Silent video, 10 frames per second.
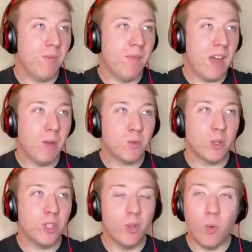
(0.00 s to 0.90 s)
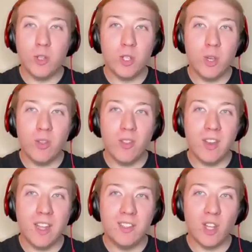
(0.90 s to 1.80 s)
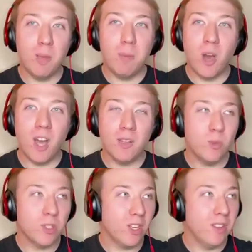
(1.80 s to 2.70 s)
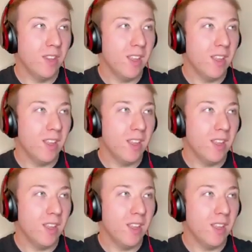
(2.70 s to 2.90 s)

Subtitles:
was watching the One Show the other night. Dolly Parton was on,